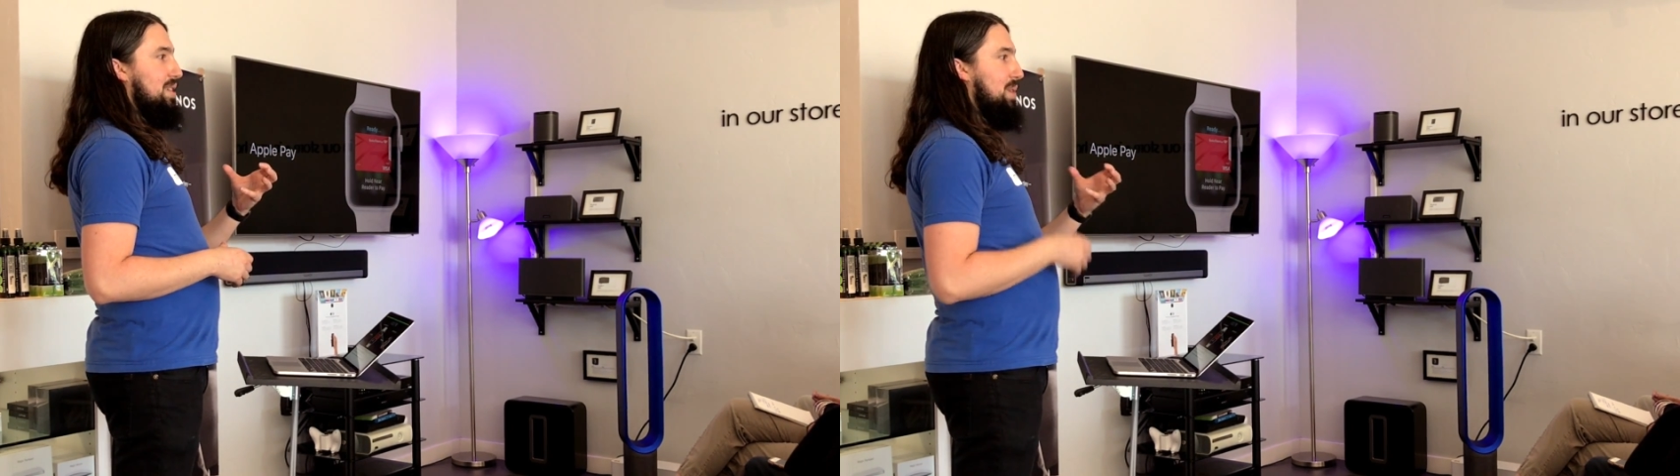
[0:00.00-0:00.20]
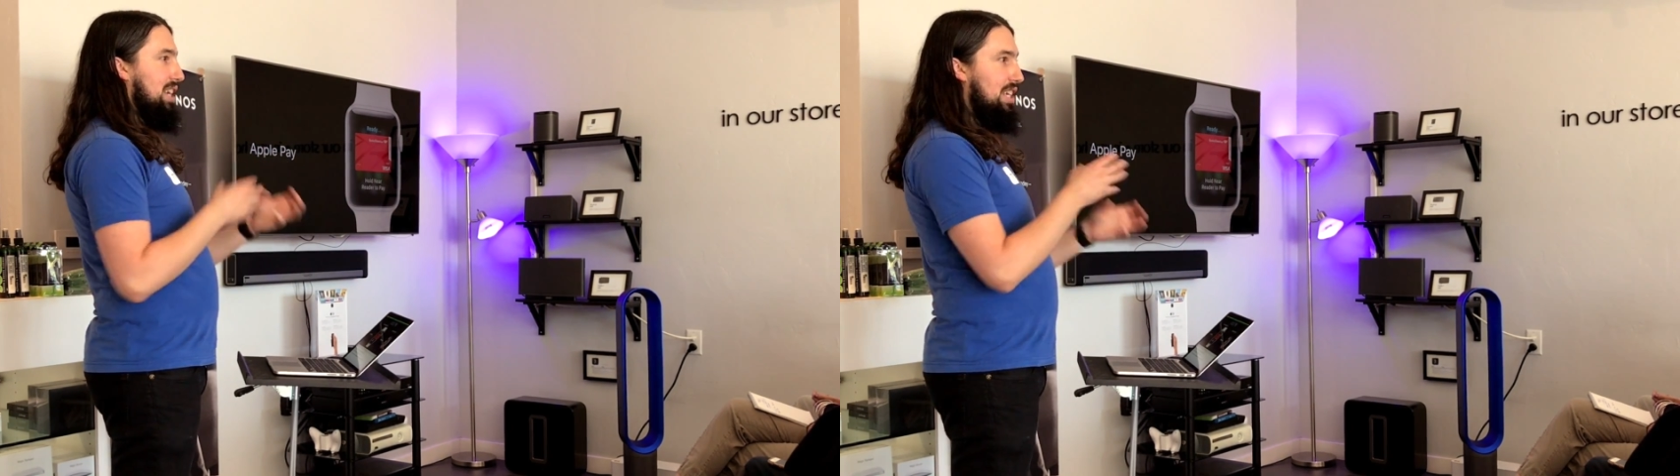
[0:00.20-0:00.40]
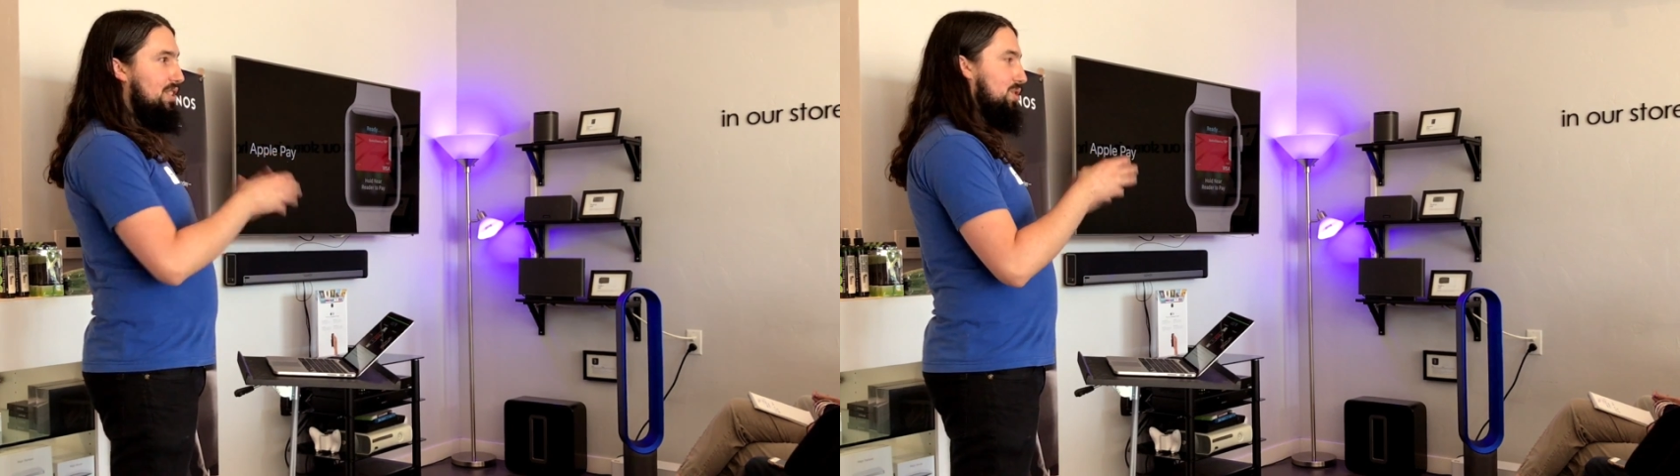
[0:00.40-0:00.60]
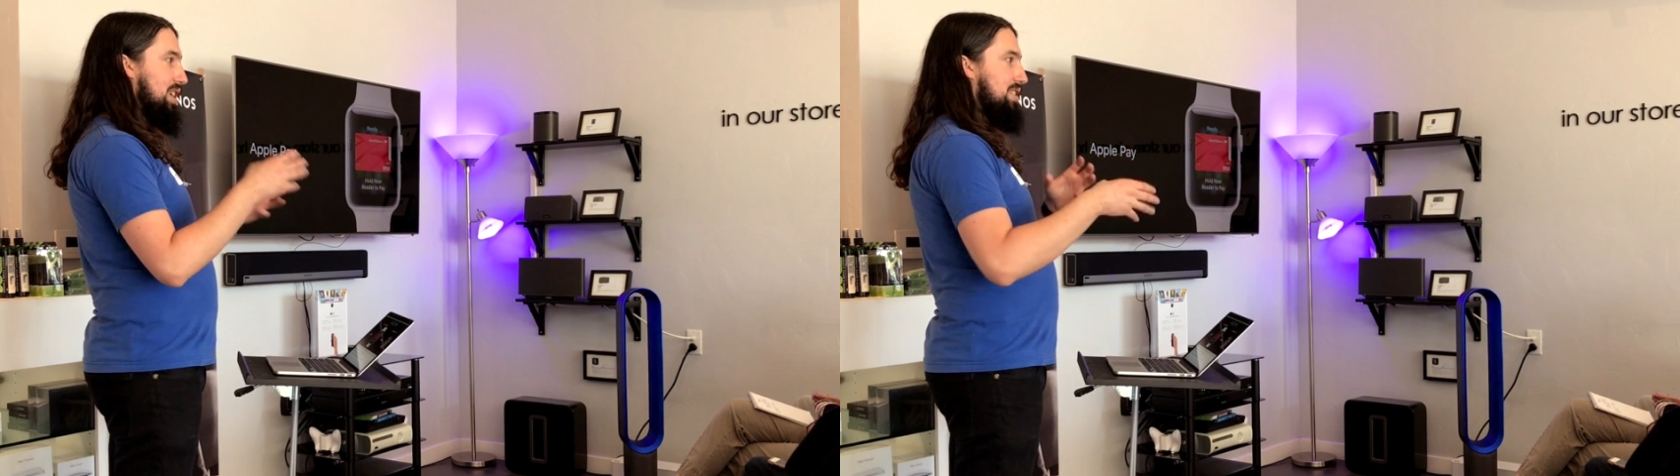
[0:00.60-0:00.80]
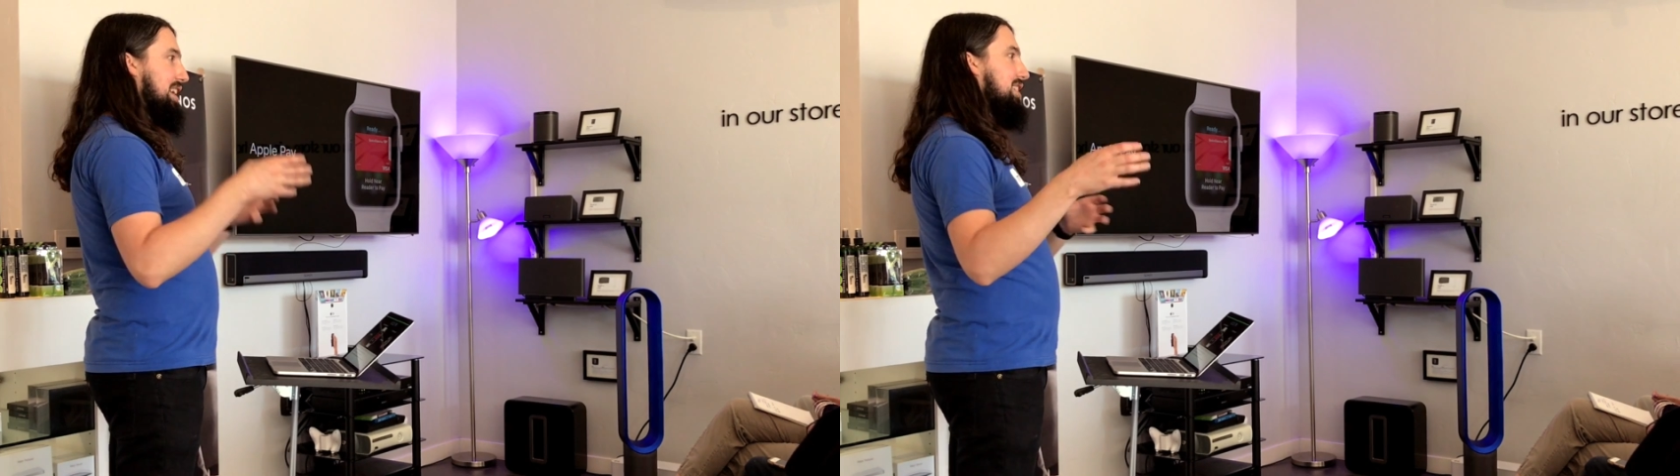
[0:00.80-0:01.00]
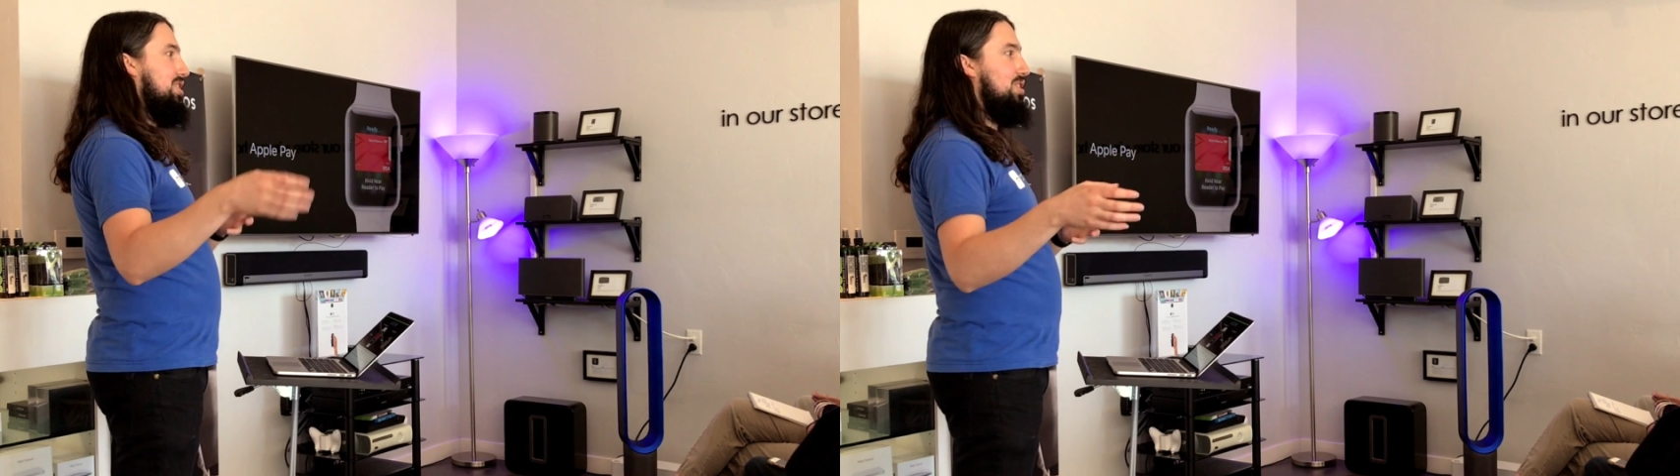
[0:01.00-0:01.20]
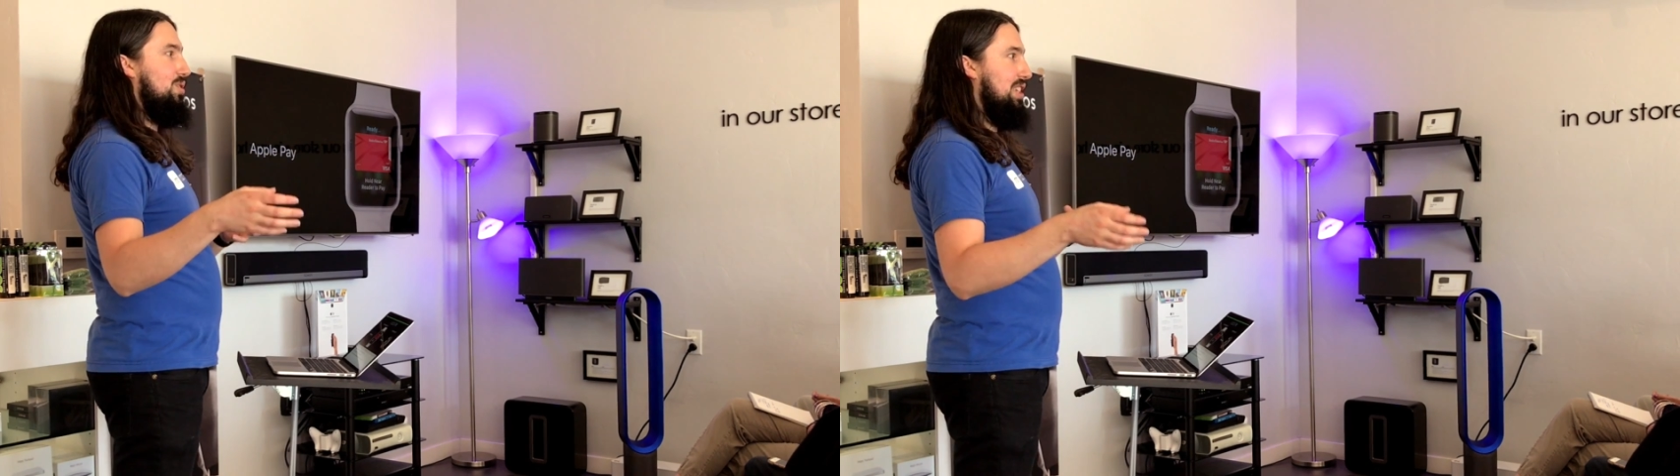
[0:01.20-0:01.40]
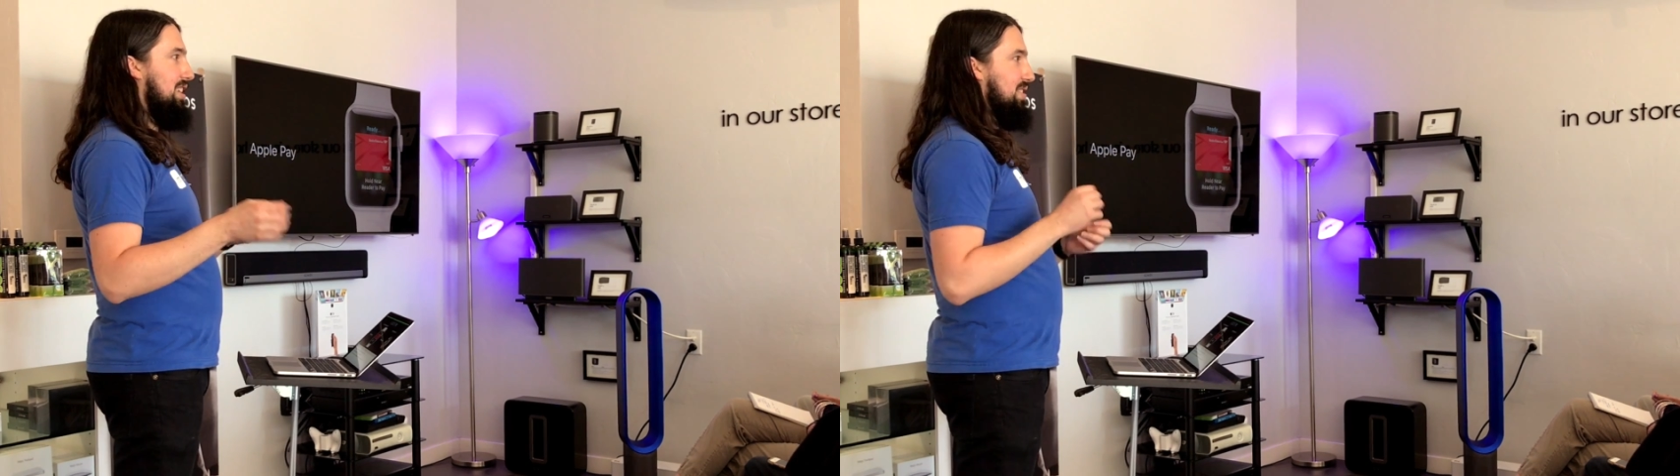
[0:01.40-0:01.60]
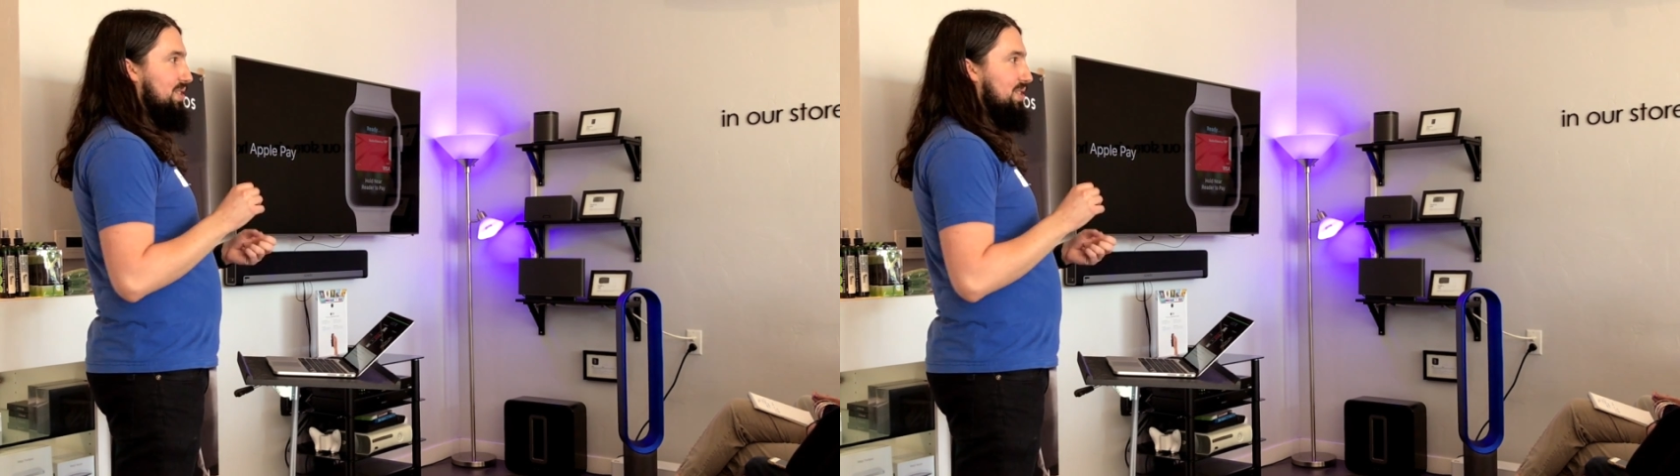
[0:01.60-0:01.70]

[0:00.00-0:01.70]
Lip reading: make each transaction unique,